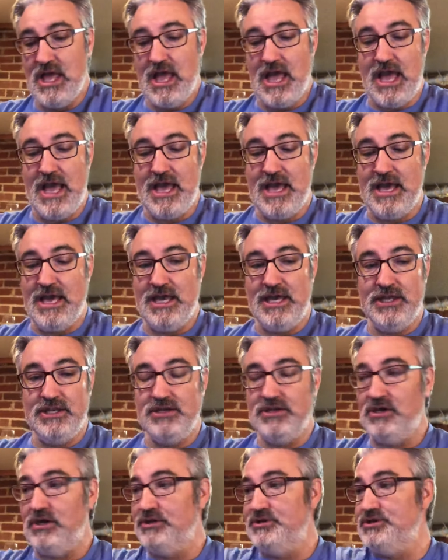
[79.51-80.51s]

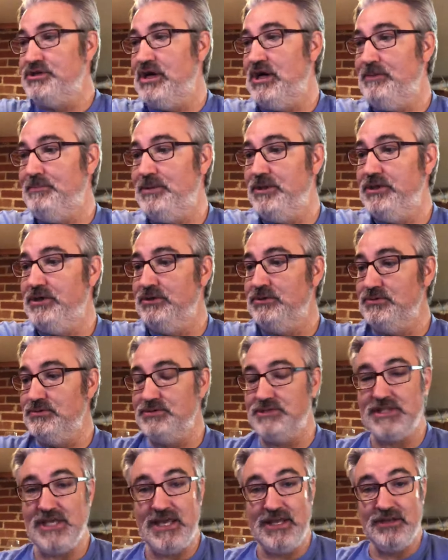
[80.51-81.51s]
And on top of
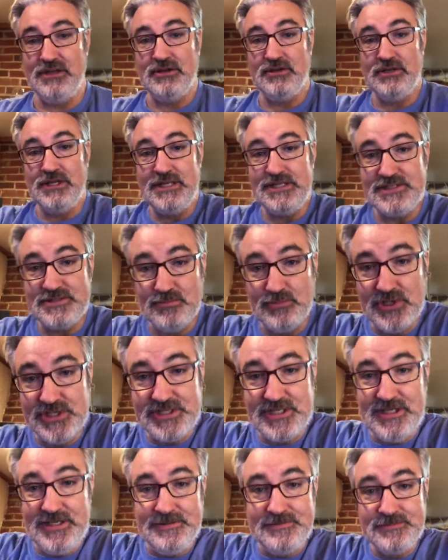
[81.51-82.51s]
those, then you're going to need some whiskey.